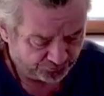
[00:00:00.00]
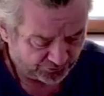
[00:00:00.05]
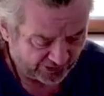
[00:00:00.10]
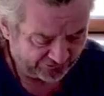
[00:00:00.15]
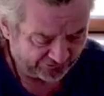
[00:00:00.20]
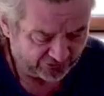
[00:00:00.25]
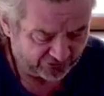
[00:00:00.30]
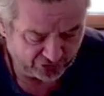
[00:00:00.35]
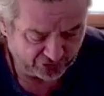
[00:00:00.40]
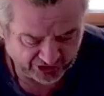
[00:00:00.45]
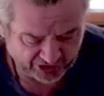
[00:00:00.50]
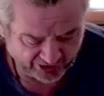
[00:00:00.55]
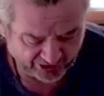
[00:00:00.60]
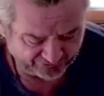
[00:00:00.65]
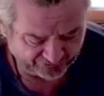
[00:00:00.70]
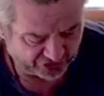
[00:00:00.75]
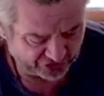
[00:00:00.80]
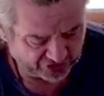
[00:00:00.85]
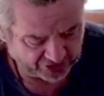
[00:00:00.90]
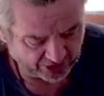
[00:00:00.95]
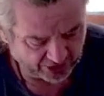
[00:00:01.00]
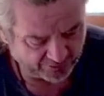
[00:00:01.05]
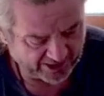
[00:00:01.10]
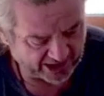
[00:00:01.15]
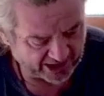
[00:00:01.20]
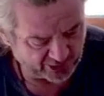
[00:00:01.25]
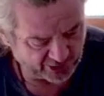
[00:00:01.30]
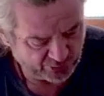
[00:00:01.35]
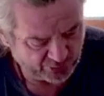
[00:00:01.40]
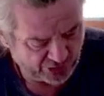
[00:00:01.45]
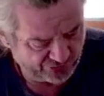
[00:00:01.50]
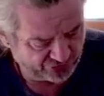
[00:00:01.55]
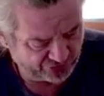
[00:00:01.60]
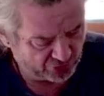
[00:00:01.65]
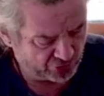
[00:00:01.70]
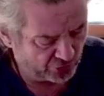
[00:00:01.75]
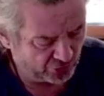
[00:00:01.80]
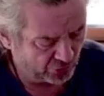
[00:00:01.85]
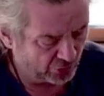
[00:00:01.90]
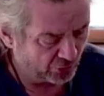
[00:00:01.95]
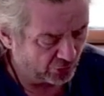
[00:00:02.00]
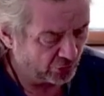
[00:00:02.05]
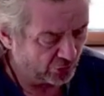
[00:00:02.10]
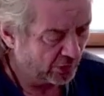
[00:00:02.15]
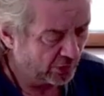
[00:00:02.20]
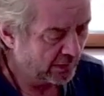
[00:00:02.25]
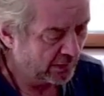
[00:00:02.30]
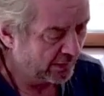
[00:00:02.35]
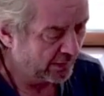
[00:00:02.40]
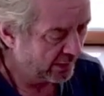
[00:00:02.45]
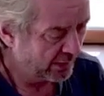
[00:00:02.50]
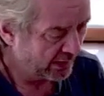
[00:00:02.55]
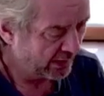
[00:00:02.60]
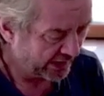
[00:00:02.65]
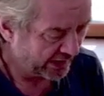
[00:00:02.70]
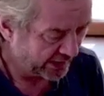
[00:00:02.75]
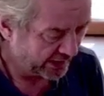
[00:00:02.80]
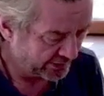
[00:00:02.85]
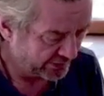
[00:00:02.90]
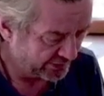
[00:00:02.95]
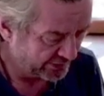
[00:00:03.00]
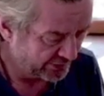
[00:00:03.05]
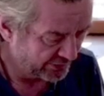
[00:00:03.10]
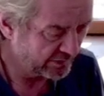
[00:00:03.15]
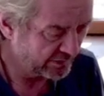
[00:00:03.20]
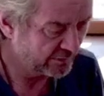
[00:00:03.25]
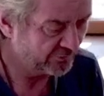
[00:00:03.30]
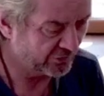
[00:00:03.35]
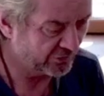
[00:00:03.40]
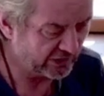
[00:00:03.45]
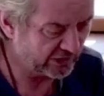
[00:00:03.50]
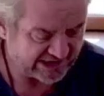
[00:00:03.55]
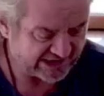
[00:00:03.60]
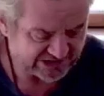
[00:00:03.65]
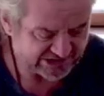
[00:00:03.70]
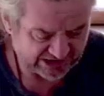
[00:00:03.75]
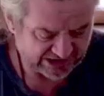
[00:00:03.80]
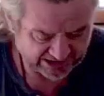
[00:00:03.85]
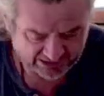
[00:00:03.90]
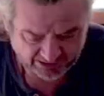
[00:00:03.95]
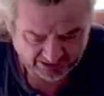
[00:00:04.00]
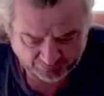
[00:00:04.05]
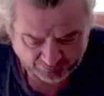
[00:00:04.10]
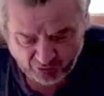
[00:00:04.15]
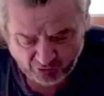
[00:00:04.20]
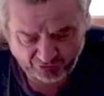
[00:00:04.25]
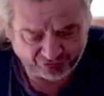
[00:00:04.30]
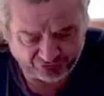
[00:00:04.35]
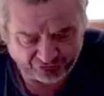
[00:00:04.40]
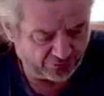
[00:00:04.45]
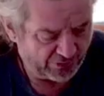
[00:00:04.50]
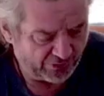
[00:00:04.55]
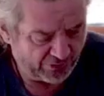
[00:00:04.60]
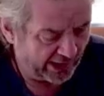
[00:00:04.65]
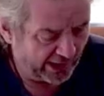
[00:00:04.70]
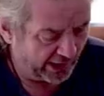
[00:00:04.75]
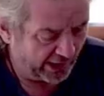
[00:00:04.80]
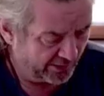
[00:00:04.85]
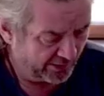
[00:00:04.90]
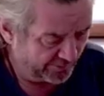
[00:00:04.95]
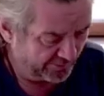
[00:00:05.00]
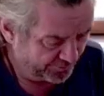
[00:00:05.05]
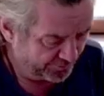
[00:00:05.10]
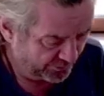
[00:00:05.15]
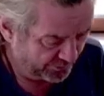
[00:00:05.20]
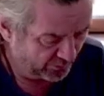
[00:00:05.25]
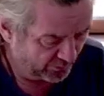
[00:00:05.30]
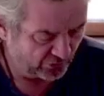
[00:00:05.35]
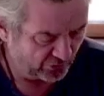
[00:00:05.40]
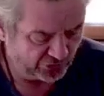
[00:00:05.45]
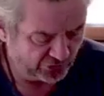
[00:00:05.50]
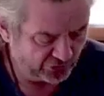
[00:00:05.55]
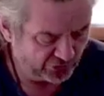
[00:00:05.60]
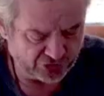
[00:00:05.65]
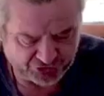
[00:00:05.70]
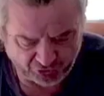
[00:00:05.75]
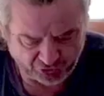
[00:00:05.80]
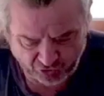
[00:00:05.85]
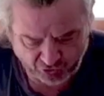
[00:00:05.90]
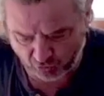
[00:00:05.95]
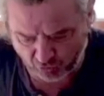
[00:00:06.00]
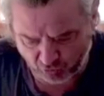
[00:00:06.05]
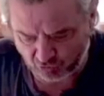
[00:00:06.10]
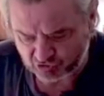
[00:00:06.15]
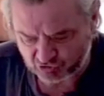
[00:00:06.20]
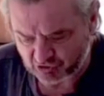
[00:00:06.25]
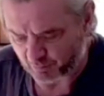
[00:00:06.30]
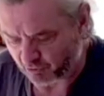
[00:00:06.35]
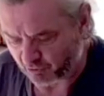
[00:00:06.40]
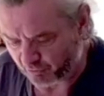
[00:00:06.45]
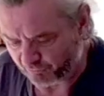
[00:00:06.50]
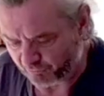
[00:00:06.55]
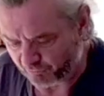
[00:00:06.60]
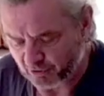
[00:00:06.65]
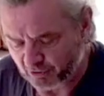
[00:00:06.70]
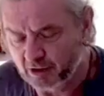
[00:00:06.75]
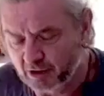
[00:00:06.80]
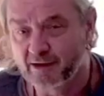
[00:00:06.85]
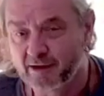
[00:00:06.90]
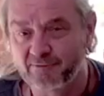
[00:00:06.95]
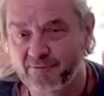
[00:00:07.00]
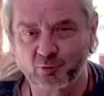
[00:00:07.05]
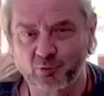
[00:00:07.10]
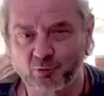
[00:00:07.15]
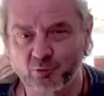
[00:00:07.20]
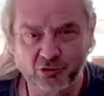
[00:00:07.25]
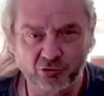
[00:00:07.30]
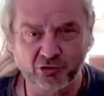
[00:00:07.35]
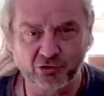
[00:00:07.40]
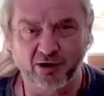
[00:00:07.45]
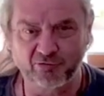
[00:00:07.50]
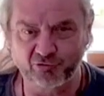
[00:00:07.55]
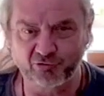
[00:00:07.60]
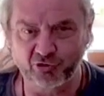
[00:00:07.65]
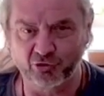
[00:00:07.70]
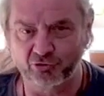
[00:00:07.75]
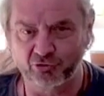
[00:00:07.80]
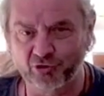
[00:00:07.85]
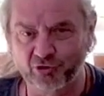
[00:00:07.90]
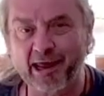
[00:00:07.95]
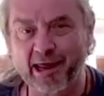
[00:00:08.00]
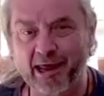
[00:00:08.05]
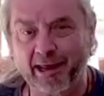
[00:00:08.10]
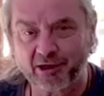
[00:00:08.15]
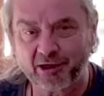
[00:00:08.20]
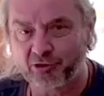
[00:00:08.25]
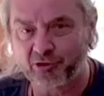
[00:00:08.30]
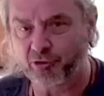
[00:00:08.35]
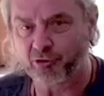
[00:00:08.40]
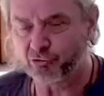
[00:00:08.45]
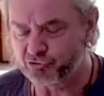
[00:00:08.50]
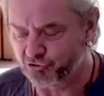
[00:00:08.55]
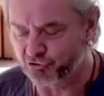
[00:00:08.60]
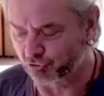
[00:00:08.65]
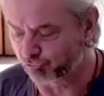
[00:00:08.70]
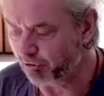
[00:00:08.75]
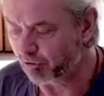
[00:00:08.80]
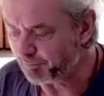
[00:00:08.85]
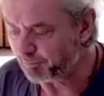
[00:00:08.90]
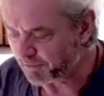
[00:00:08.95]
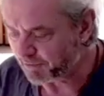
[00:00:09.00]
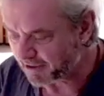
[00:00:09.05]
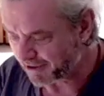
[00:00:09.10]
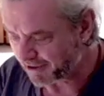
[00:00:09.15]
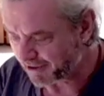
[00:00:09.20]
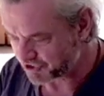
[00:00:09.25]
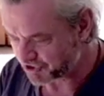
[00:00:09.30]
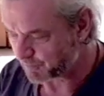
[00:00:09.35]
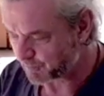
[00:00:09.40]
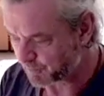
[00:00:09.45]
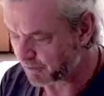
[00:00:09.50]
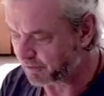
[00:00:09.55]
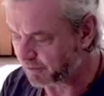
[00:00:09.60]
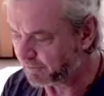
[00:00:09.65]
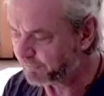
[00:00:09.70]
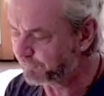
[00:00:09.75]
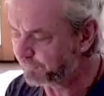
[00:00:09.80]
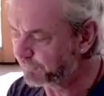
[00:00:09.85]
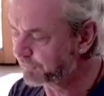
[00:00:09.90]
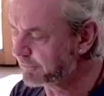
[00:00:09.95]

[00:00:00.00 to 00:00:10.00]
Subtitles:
If you're looking after your lower back, move your core and relate it. Move from there. Use your core to move. If you want to look after your neck, use your rib cage to move.